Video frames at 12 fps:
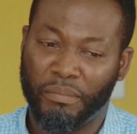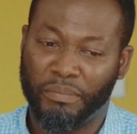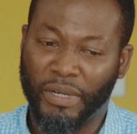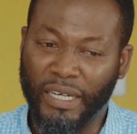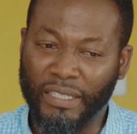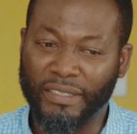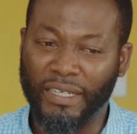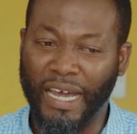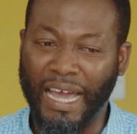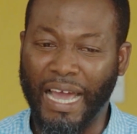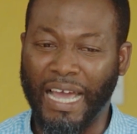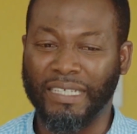But
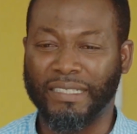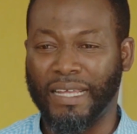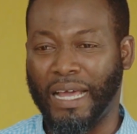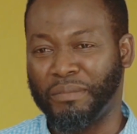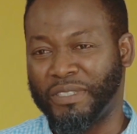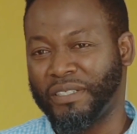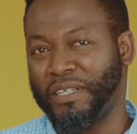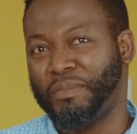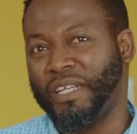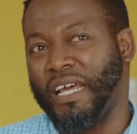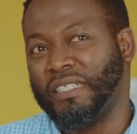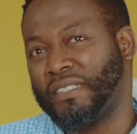I'm still a
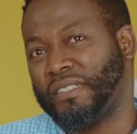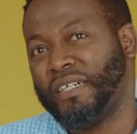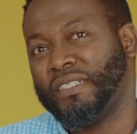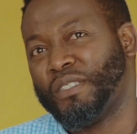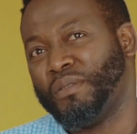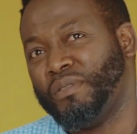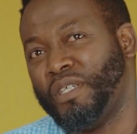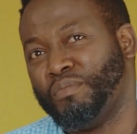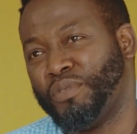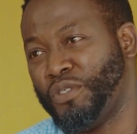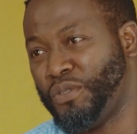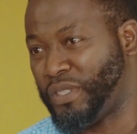bit hesitant in
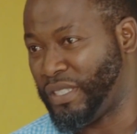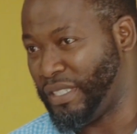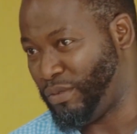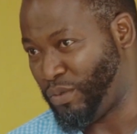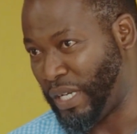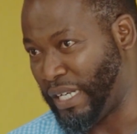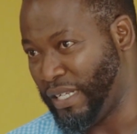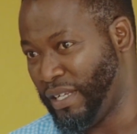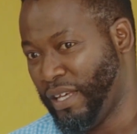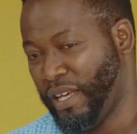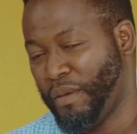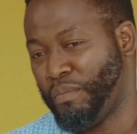producing quickly,
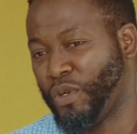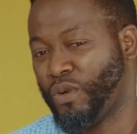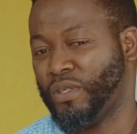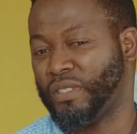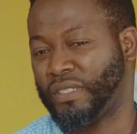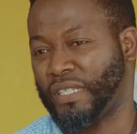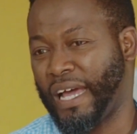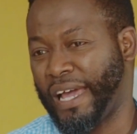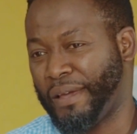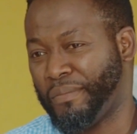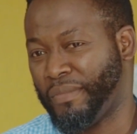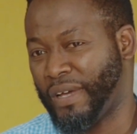because
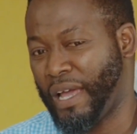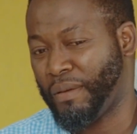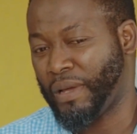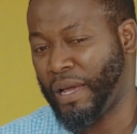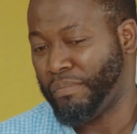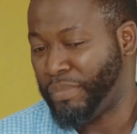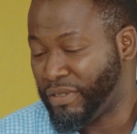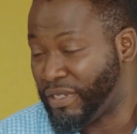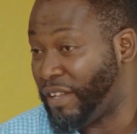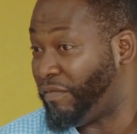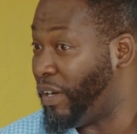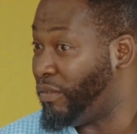I'm
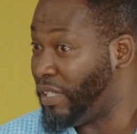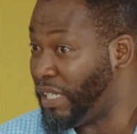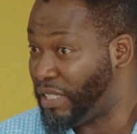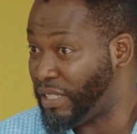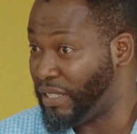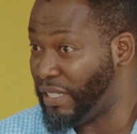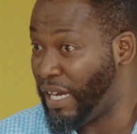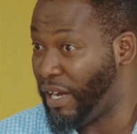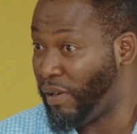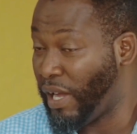building a foundation now.